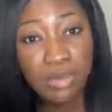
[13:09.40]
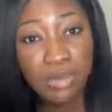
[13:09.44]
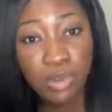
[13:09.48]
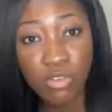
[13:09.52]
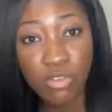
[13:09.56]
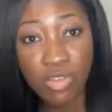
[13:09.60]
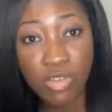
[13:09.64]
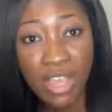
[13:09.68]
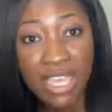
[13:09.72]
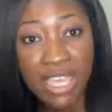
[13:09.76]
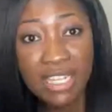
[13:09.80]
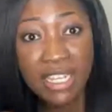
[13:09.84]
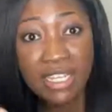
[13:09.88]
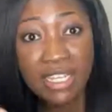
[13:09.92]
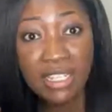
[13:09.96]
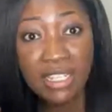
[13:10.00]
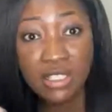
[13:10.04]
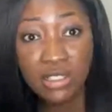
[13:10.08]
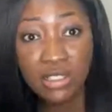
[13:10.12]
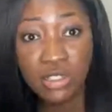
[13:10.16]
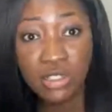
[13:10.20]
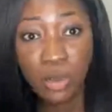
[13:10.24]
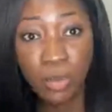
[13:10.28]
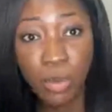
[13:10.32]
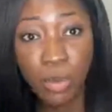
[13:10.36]

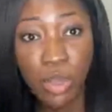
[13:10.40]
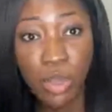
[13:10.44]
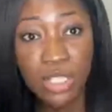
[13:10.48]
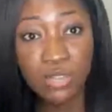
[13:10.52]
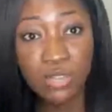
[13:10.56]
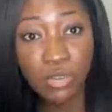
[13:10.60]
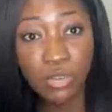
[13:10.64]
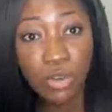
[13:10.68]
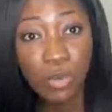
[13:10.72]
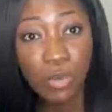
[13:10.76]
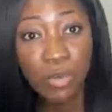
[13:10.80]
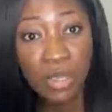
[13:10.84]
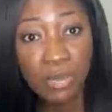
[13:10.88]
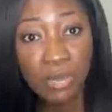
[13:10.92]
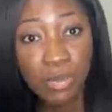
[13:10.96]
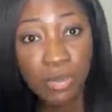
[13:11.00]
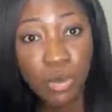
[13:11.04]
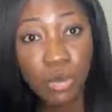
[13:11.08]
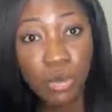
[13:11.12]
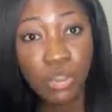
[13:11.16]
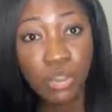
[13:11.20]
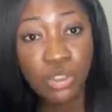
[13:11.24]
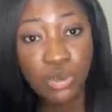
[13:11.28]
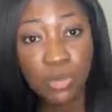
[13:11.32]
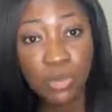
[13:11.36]
providing support for
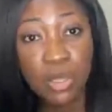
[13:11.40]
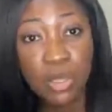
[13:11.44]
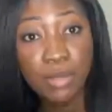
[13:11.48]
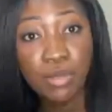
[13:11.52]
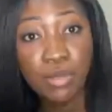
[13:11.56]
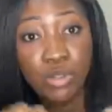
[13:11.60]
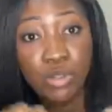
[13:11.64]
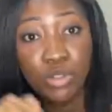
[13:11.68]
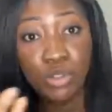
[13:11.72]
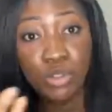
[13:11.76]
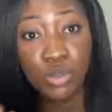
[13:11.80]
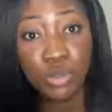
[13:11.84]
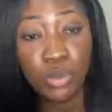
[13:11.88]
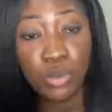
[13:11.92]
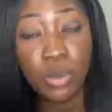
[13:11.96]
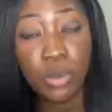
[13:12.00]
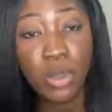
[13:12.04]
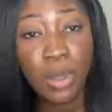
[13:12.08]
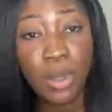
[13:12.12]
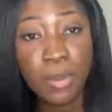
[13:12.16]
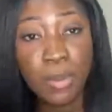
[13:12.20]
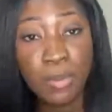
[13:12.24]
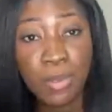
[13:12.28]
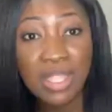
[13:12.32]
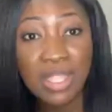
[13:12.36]
people to be able
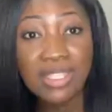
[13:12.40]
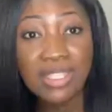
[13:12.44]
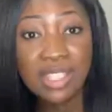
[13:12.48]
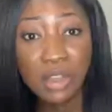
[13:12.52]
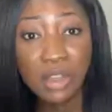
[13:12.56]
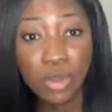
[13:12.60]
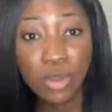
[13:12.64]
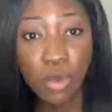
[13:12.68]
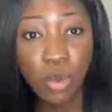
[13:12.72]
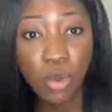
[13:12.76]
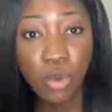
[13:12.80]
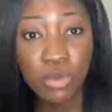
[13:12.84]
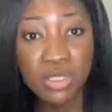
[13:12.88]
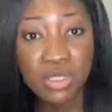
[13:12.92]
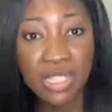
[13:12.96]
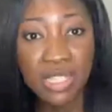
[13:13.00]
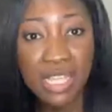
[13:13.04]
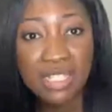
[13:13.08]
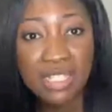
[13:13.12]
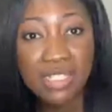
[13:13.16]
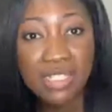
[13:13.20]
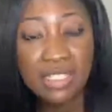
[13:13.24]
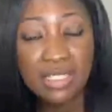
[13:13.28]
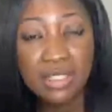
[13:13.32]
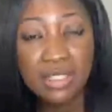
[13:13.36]
to meet the
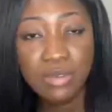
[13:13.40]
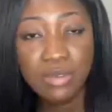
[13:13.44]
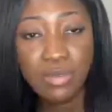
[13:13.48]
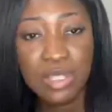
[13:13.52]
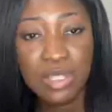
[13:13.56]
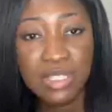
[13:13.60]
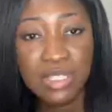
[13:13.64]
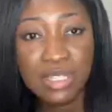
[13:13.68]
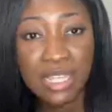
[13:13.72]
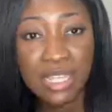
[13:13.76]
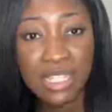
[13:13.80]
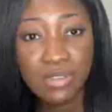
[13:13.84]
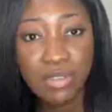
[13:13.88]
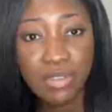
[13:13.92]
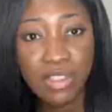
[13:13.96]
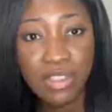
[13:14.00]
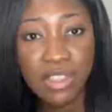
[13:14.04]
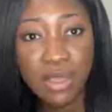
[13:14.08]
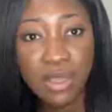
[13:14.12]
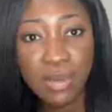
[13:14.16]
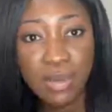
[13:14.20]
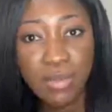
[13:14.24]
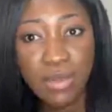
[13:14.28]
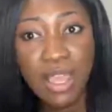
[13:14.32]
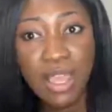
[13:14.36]
goals that we set
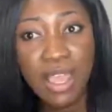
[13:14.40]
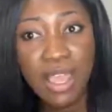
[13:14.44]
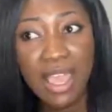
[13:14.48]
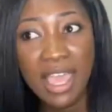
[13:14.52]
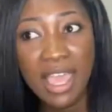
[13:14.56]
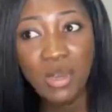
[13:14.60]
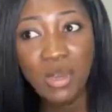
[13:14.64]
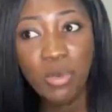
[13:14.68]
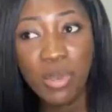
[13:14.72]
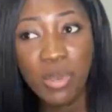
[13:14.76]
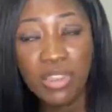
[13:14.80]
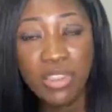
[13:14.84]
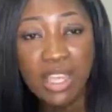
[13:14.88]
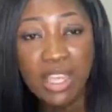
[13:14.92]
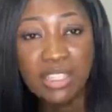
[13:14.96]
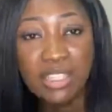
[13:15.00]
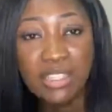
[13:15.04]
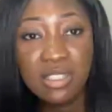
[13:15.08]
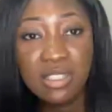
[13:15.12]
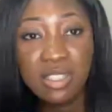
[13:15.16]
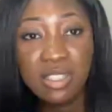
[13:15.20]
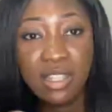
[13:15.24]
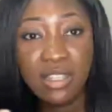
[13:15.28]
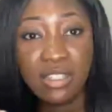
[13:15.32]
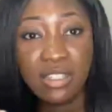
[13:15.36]
for them. And with
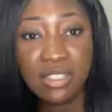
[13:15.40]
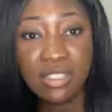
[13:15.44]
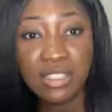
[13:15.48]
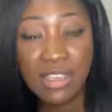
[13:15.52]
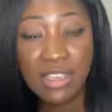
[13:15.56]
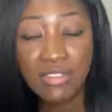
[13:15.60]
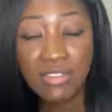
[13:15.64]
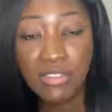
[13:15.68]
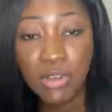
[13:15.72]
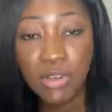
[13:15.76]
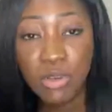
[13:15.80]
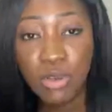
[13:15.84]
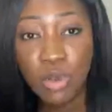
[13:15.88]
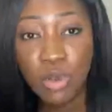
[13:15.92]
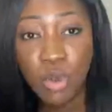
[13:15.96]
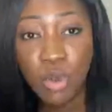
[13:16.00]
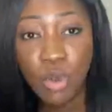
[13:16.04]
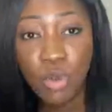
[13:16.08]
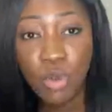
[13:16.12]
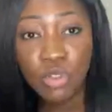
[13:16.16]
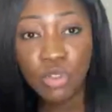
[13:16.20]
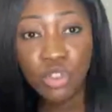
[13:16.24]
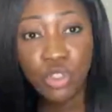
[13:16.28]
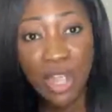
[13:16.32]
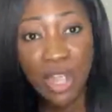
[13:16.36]
that, there's several
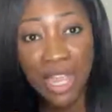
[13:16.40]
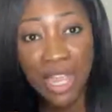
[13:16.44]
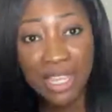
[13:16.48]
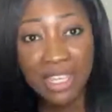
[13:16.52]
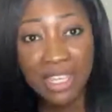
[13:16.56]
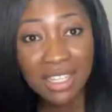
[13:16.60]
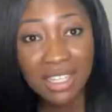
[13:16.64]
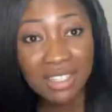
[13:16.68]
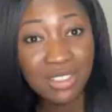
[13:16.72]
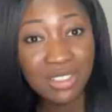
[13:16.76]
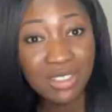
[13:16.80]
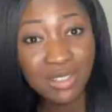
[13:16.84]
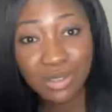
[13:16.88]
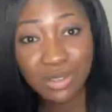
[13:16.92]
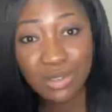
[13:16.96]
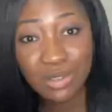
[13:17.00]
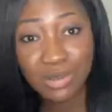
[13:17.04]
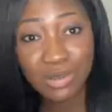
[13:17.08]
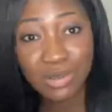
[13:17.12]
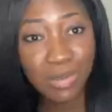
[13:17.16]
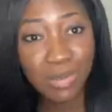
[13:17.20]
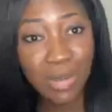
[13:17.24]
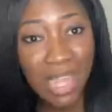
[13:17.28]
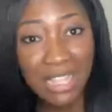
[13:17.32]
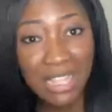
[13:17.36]
goal tracking
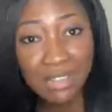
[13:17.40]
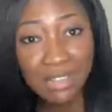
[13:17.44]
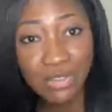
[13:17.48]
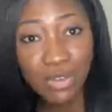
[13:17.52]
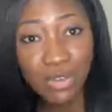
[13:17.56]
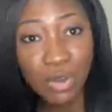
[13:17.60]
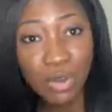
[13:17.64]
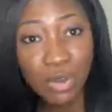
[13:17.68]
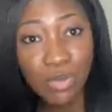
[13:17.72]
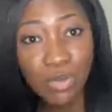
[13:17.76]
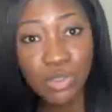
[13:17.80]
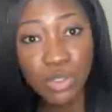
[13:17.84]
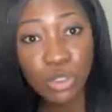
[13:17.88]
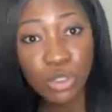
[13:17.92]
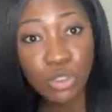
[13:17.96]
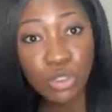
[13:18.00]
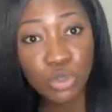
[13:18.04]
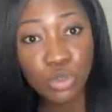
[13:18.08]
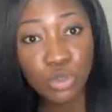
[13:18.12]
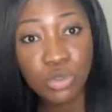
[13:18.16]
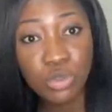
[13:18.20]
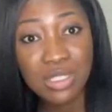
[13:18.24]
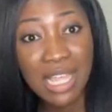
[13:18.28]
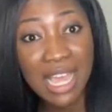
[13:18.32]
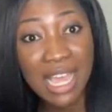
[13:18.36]
platforms or
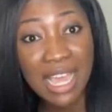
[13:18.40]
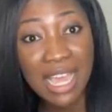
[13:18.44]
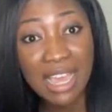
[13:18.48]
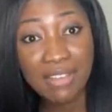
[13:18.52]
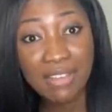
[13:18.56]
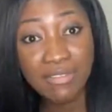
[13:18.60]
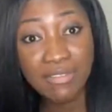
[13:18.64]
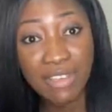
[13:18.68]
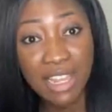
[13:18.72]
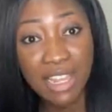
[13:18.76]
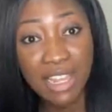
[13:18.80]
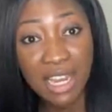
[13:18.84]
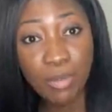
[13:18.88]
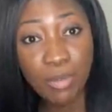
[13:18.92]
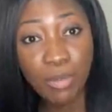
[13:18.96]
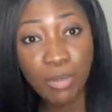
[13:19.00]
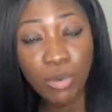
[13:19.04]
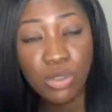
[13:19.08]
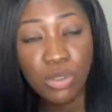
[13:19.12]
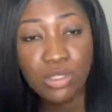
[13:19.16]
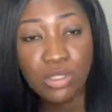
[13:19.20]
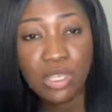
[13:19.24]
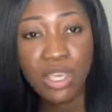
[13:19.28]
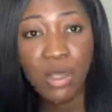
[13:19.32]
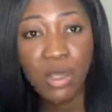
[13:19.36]
tools that are
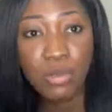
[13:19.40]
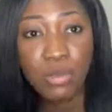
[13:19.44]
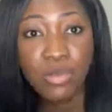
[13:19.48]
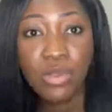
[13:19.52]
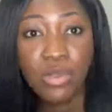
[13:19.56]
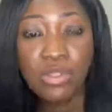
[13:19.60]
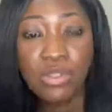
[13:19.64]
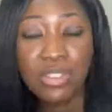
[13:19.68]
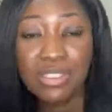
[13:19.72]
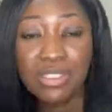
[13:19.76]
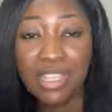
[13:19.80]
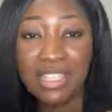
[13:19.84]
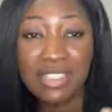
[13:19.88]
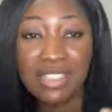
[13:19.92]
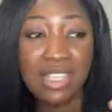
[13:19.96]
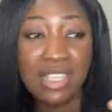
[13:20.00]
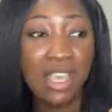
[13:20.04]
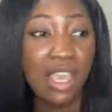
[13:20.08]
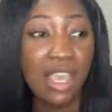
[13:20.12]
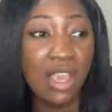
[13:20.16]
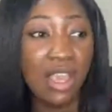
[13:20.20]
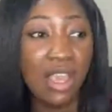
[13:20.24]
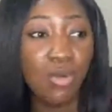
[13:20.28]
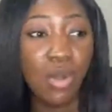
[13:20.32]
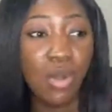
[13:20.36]
available to help you set
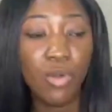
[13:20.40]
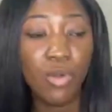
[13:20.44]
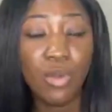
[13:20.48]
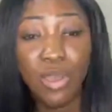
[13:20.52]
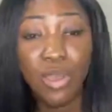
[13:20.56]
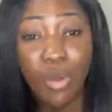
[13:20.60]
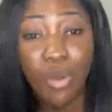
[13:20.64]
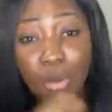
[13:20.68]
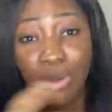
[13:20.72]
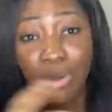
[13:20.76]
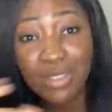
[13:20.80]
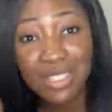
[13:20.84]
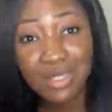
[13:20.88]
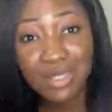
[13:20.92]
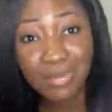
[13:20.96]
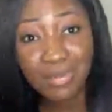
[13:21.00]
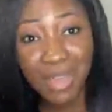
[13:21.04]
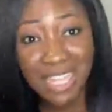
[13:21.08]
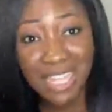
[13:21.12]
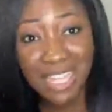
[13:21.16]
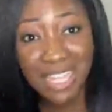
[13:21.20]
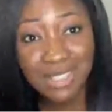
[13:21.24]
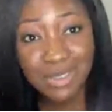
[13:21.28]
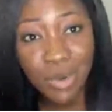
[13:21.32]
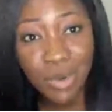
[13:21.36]
what we call
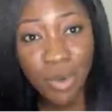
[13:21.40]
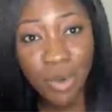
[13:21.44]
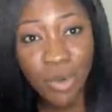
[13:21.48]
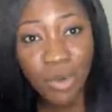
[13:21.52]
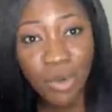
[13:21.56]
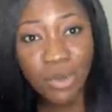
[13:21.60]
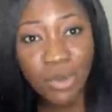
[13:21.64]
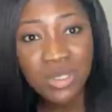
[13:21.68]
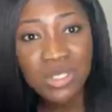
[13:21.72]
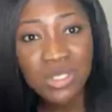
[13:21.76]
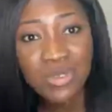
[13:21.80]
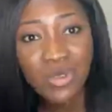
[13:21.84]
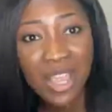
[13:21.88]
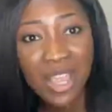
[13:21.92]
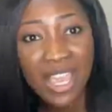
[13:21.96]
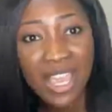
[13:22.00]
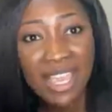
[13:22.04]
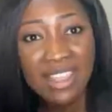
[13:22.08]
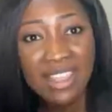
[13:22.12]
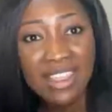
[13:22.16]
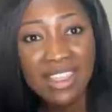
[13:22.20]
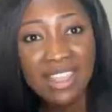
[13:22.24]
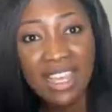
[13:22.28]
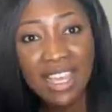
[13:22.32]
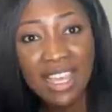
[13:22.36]
SMART goals,
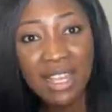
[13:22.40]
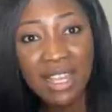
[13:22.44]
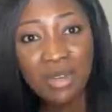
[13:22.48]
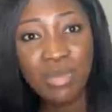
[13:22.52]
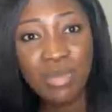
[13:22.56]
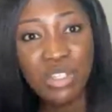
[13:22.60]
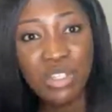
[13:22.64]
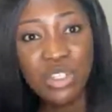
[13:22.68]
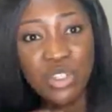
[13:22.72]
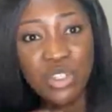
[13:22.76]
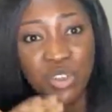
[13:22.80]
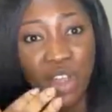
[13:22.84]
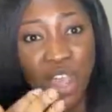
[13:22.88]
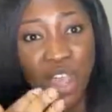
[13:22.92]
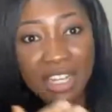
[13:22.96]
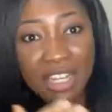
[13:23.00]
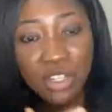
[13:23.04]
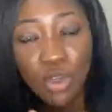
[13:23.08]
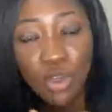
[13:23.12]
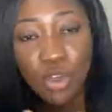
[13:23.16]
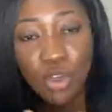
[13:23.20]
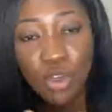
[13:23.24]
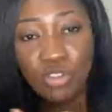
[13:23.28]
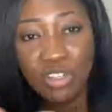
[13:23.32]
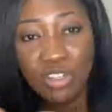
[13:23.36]
right? That can be
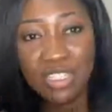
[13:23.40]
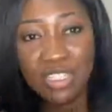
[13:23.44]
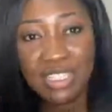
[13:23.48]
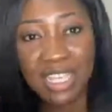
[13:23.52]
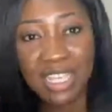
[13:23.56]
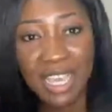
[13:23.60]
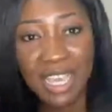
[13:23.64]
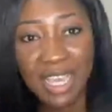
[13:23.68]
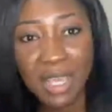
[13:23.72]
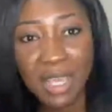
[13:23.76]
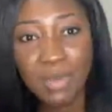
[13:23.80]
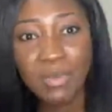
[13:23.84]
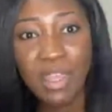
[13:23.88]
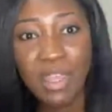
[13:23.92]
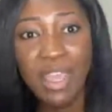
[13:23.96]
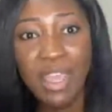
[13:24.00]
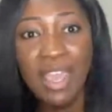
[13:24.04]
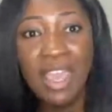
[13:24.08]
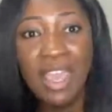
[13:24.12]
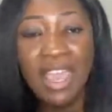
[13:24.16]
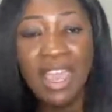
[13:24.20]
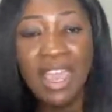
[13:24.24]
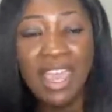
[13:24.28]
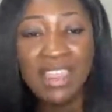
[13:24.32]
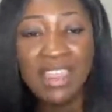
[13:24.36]
tracked over time.
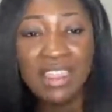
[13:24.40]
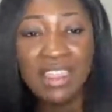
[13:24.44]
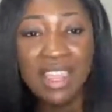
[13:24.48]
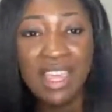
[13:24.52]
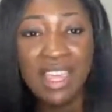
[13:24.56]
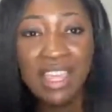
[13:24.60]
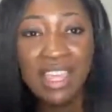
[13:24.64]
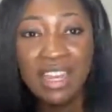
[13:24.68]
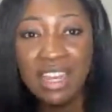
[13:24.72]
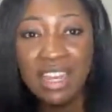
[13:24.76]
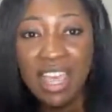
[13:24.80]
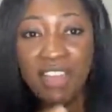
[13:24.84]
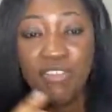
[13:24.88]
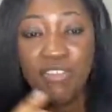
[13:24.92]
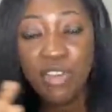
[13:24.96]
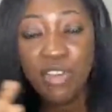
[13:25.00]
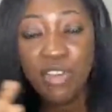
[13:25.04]
And then